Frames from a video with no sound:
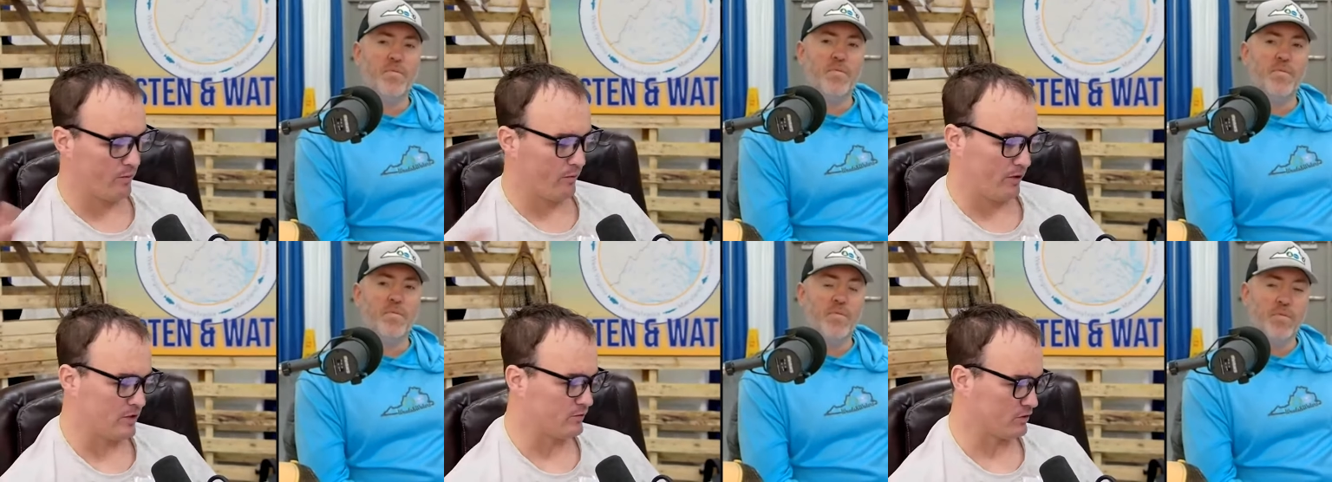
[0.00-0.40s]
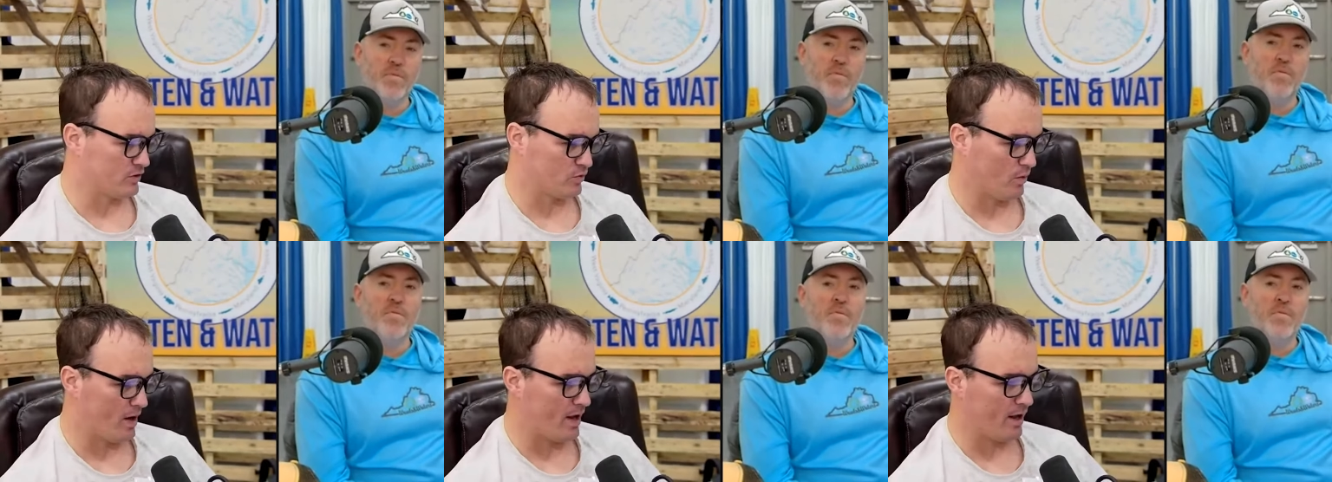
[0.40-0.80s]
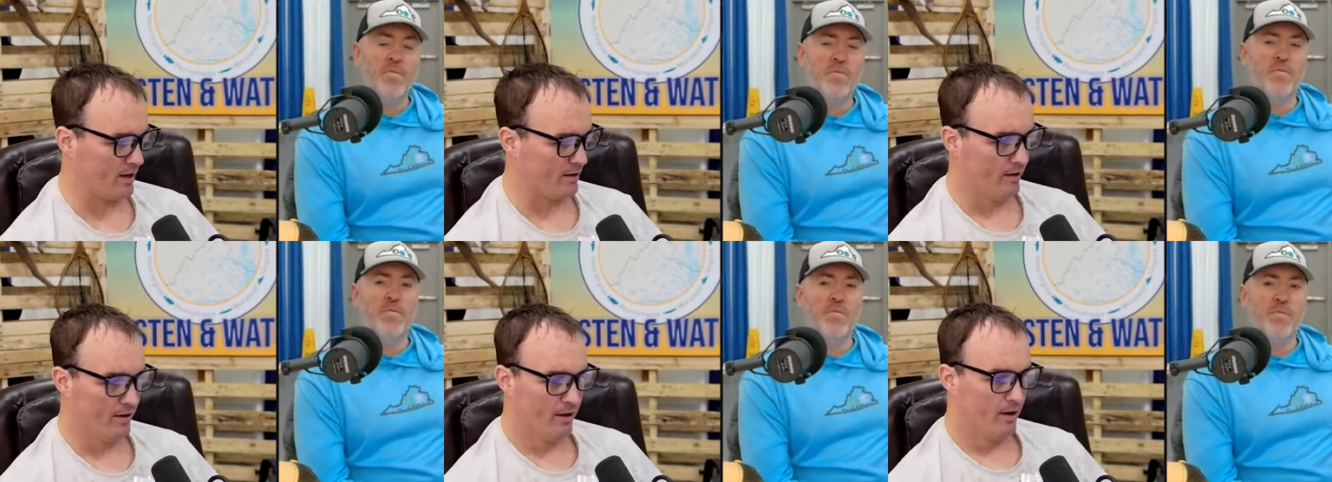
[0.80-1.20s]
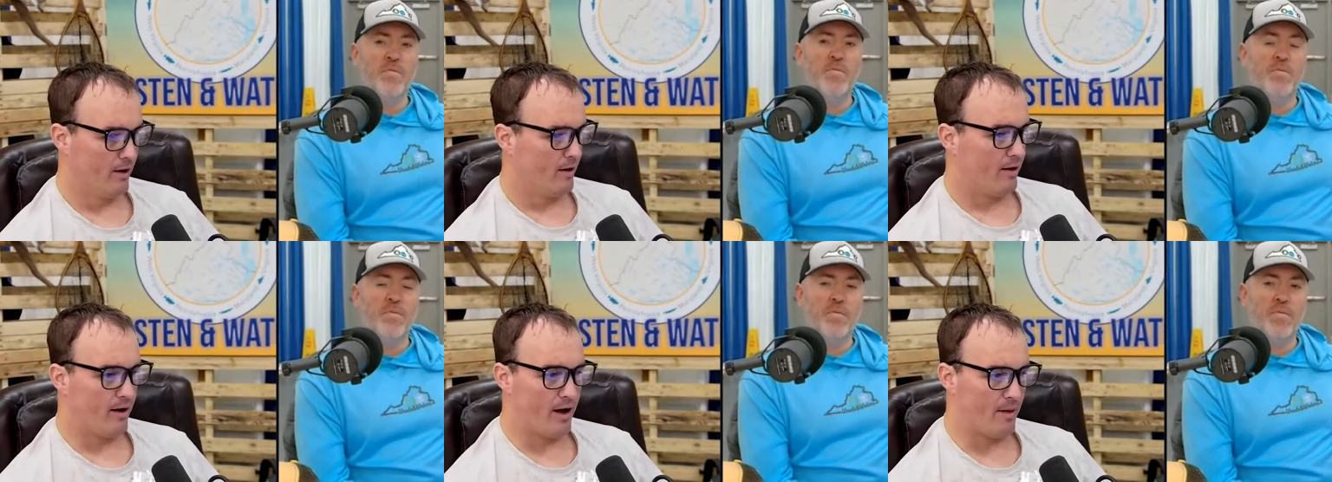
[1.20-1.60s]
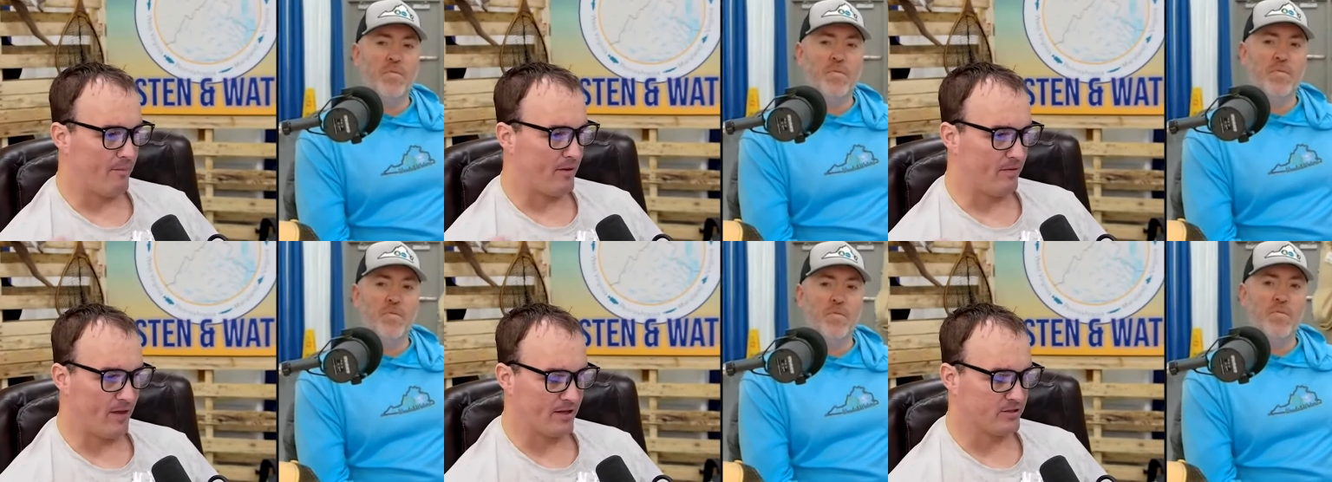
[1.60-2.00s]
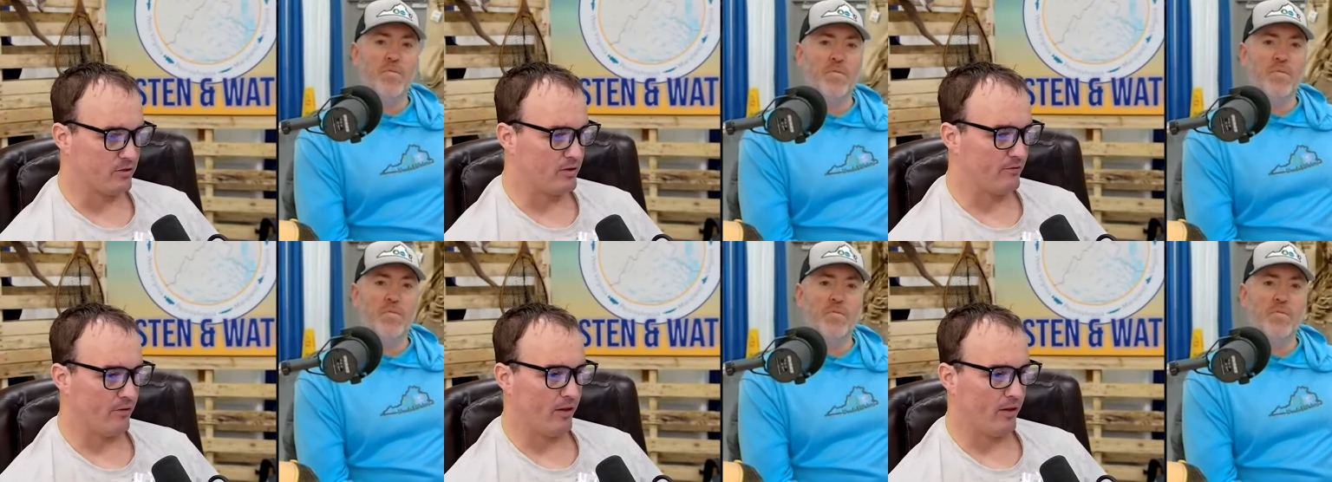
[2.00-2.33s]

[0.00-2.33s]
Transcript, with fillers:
Speaker 1: release versus weigh in I mean, that's no different.